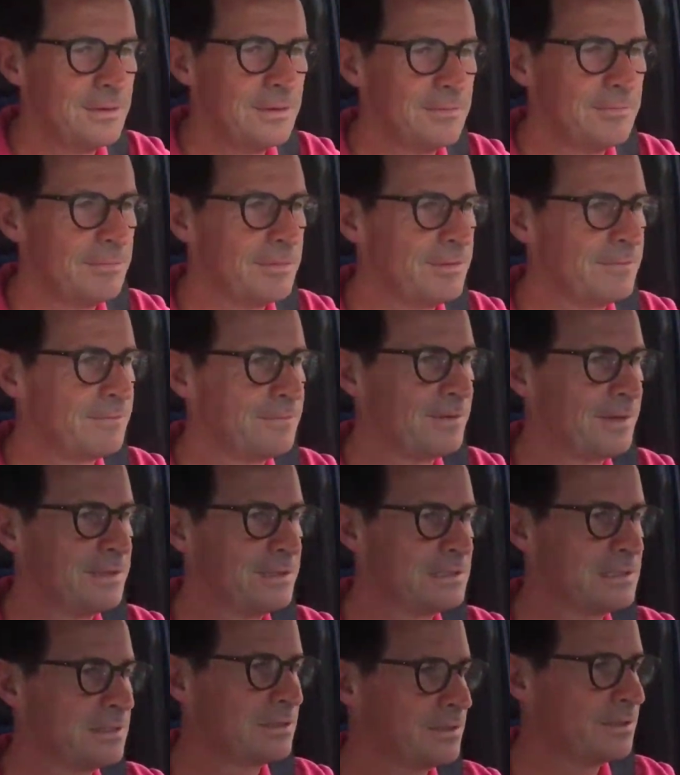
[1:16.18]
We have
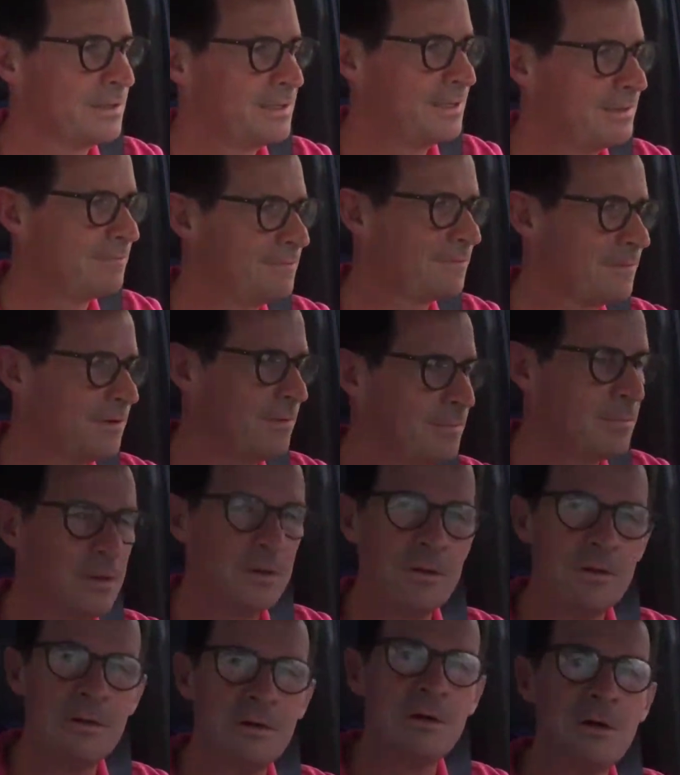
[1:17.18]
friends looking in
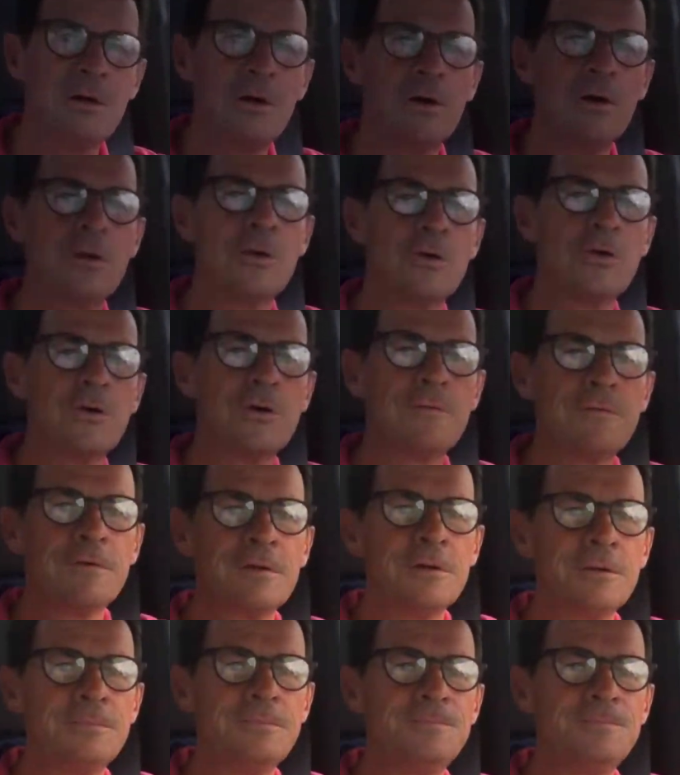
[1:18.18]
from all over.